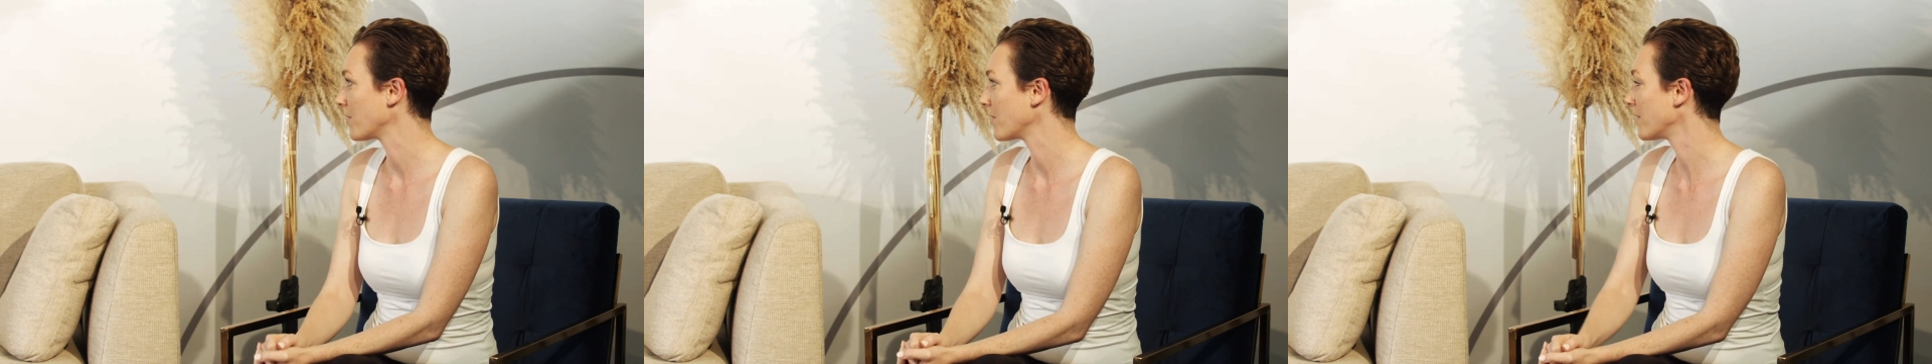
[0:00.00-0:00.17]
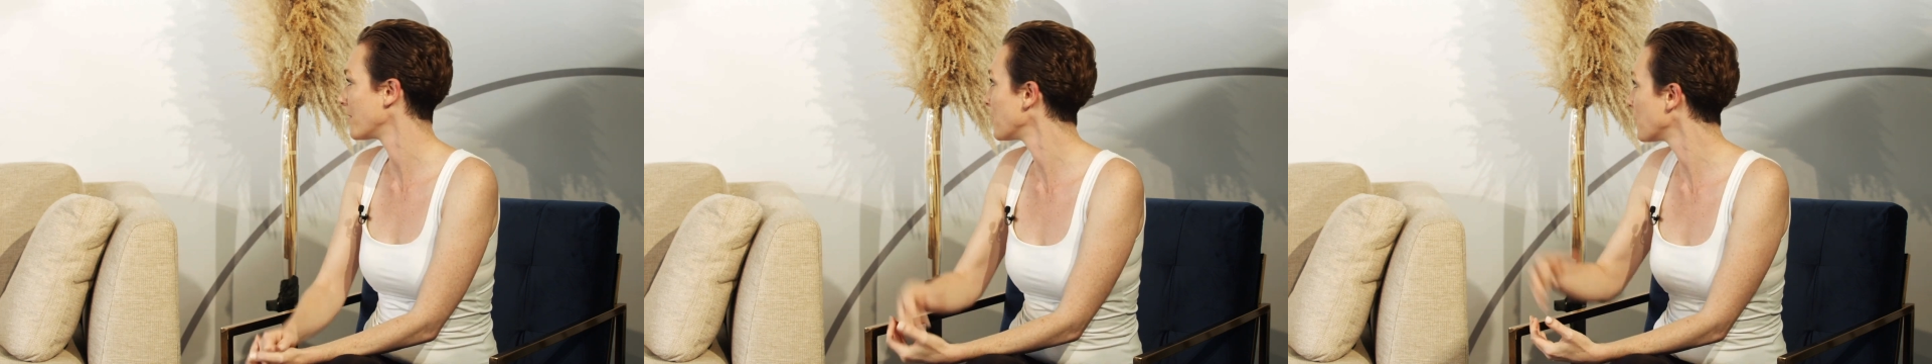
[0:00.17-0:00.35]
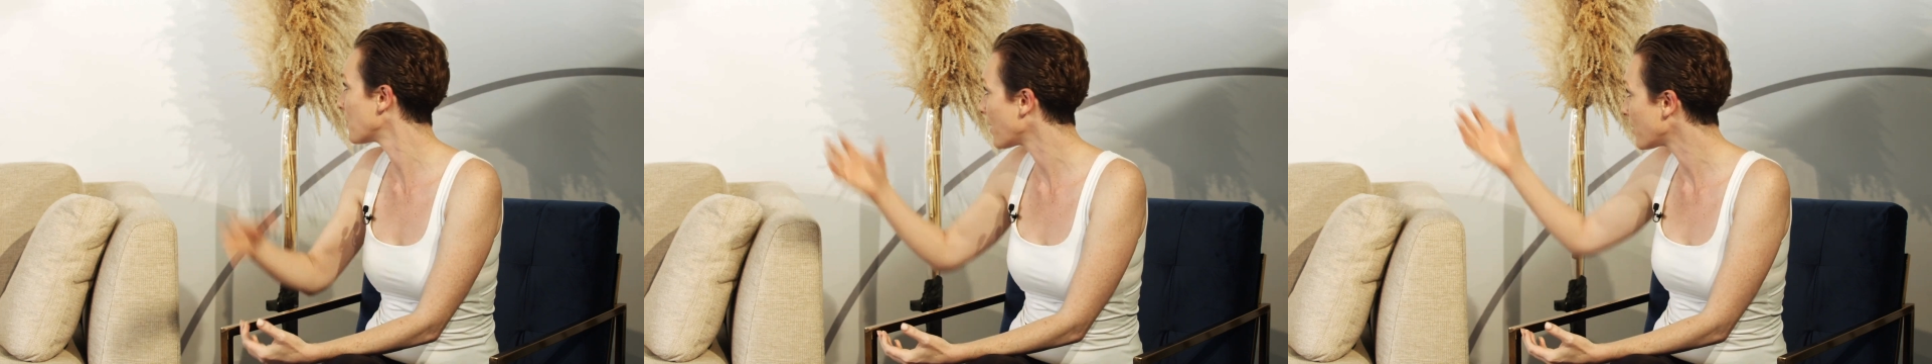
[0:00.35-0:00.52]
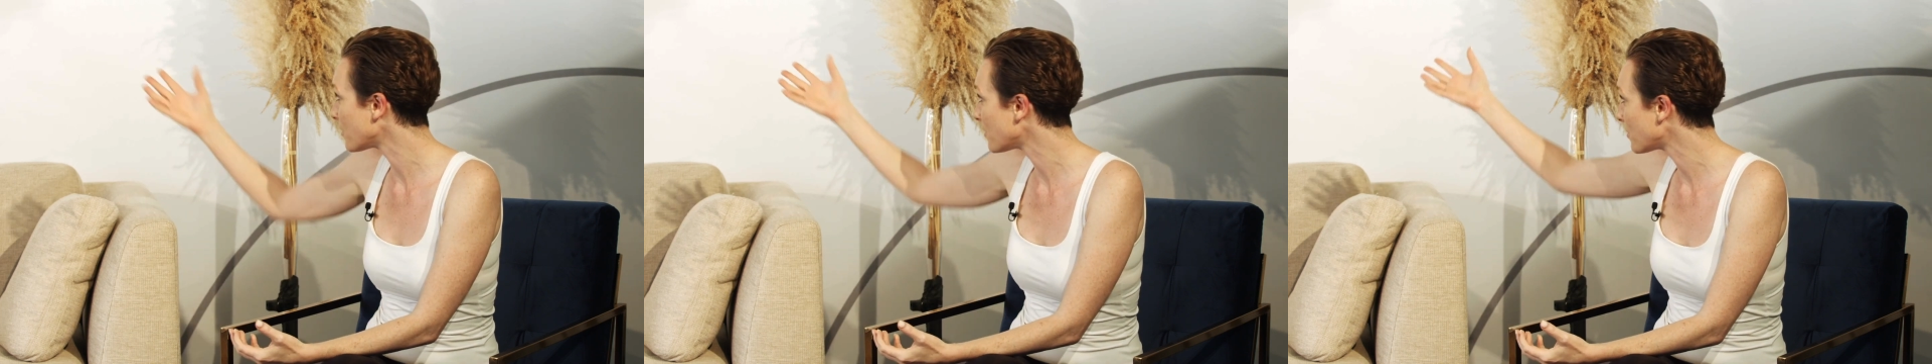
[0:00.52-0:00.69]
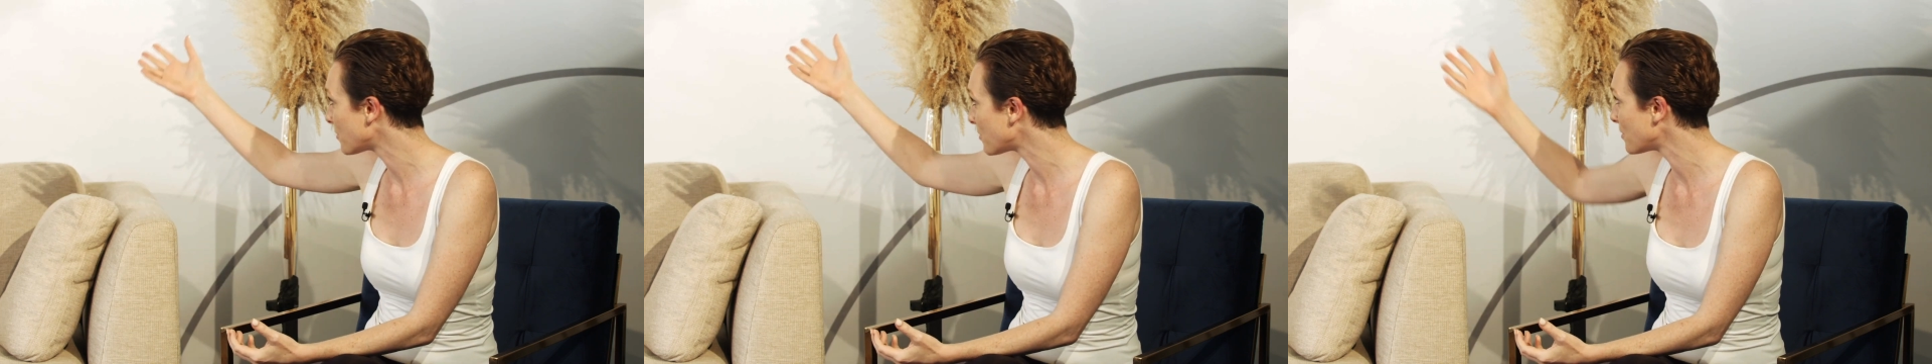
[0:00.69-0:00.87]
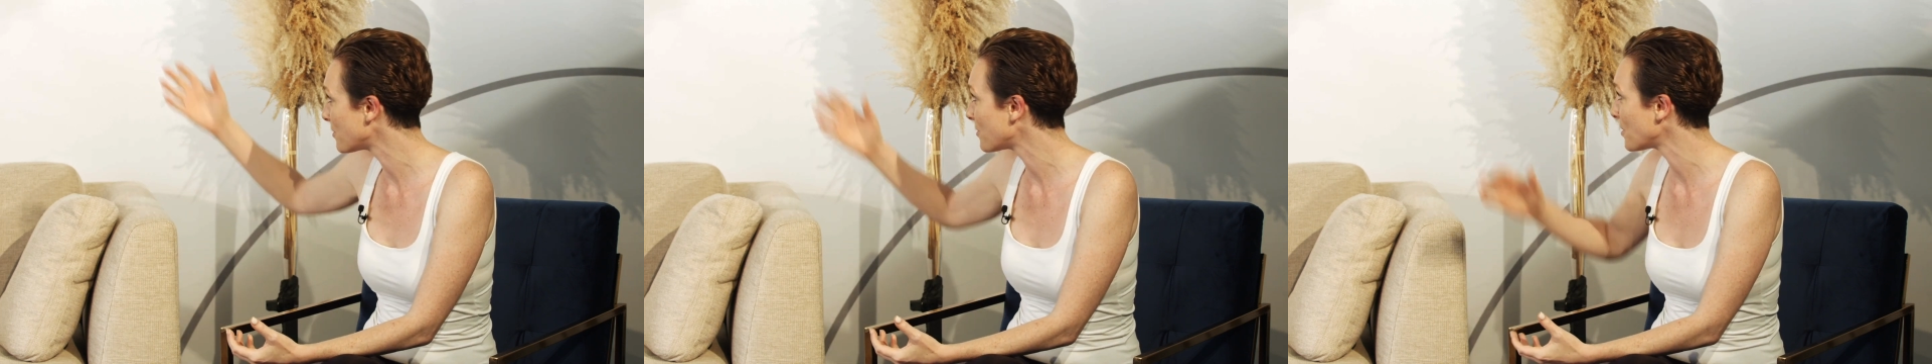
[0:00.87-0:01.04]
And you guys are
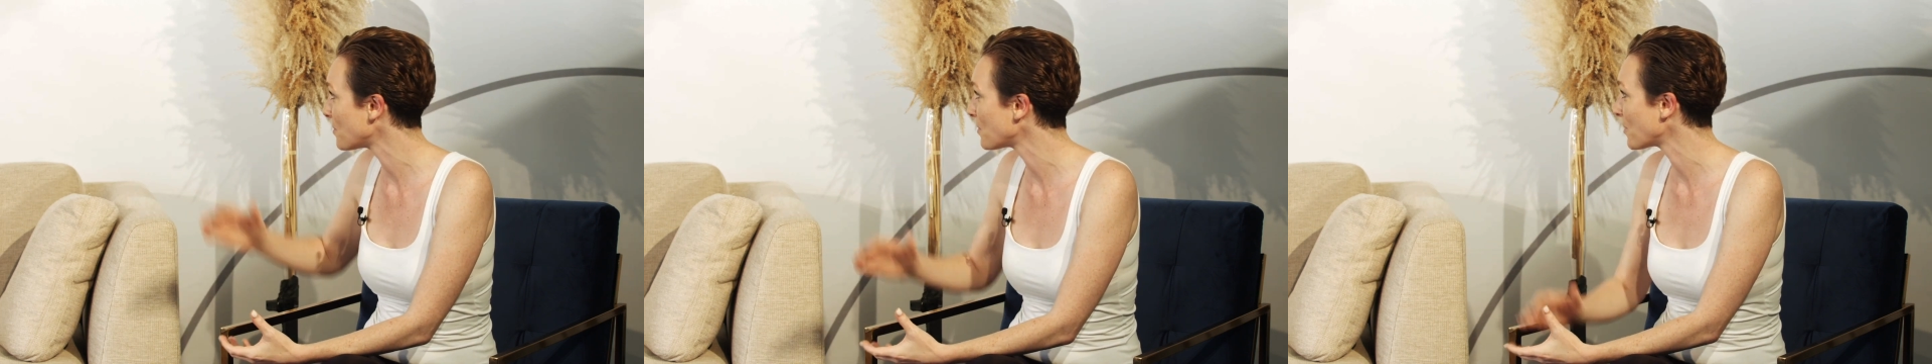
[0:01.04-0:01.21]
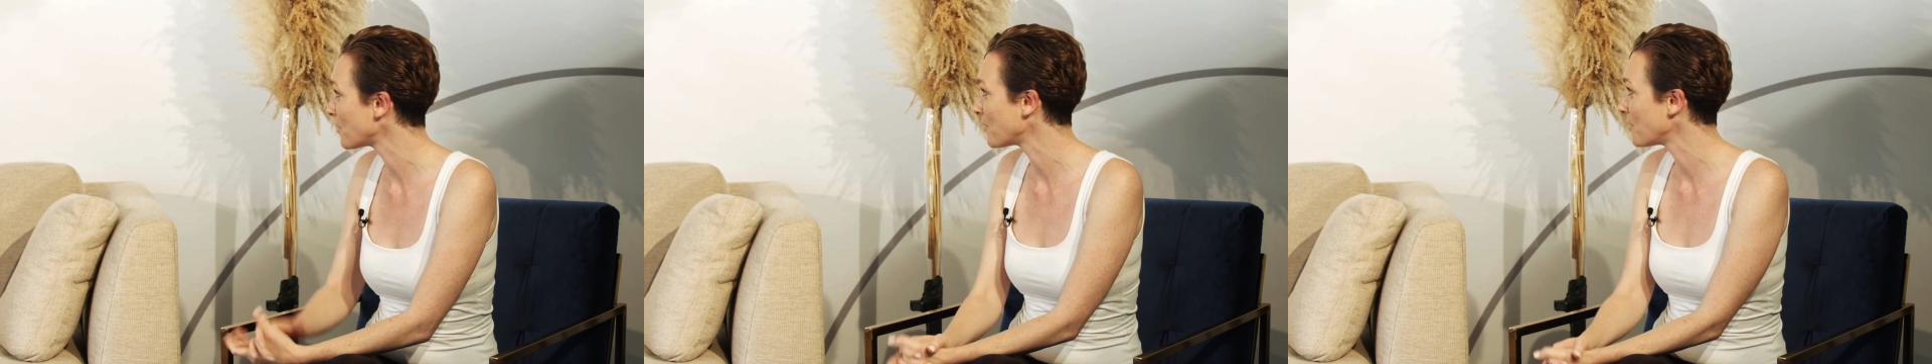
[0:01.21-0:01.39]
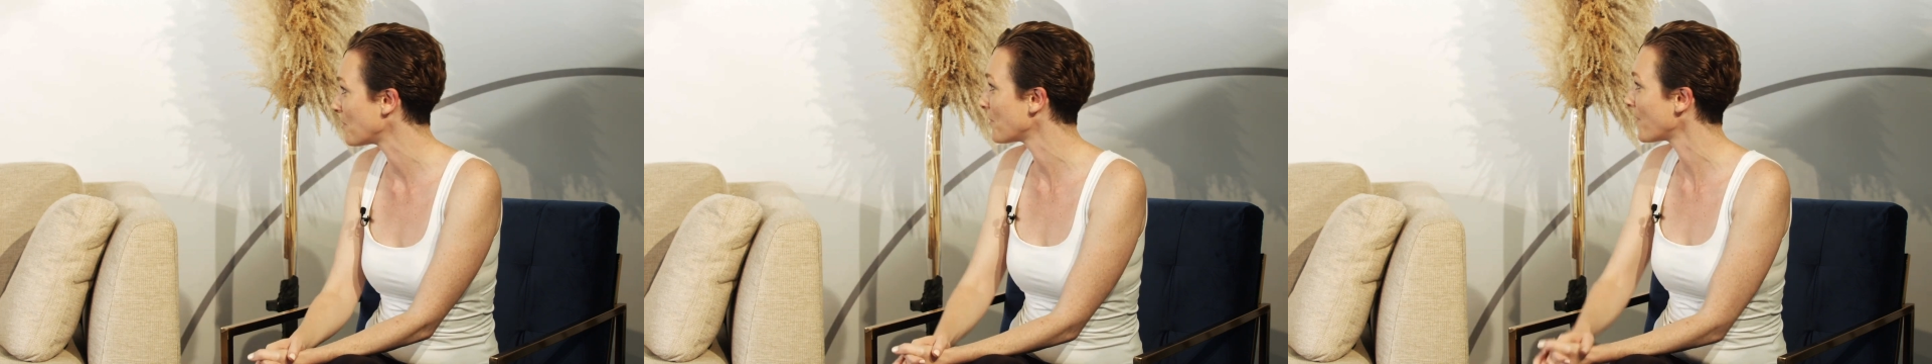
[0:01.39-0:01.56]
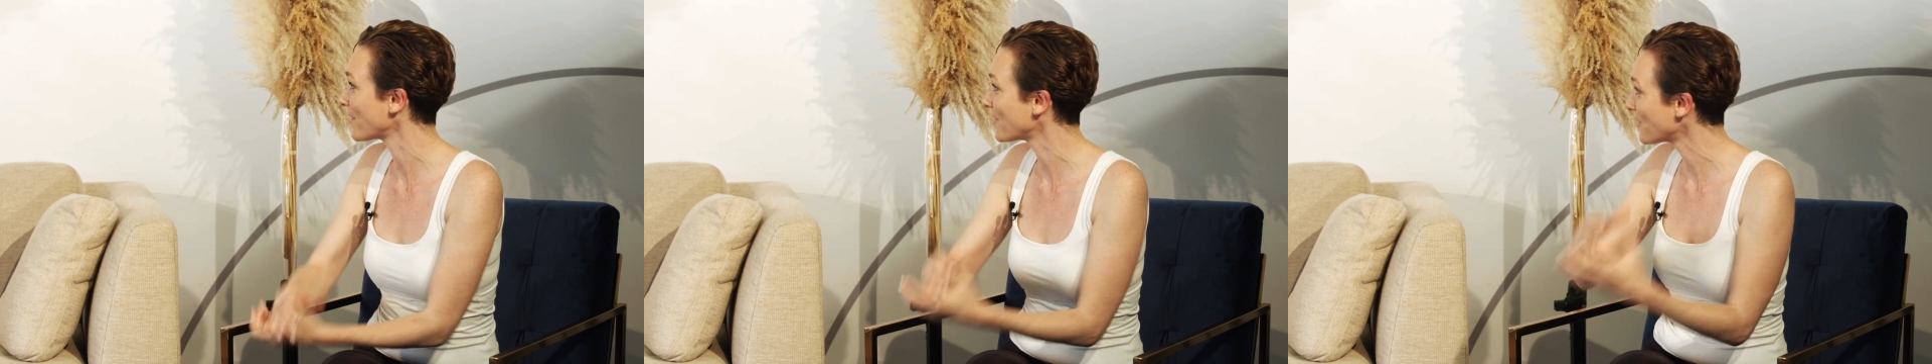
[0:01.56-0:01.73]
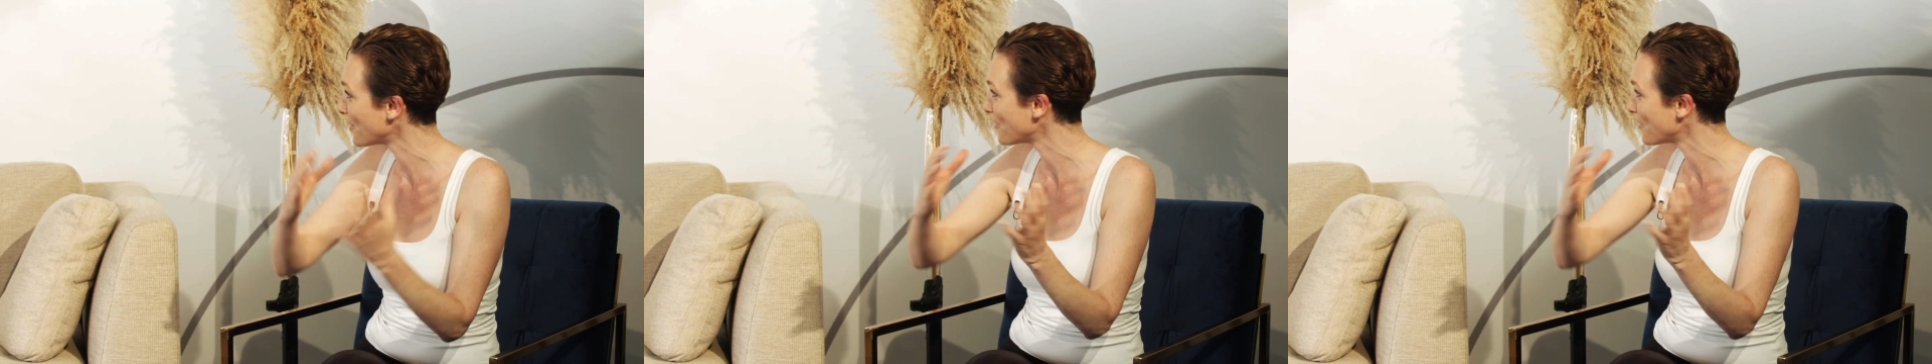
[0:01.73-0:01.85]
similar at Philo Factory.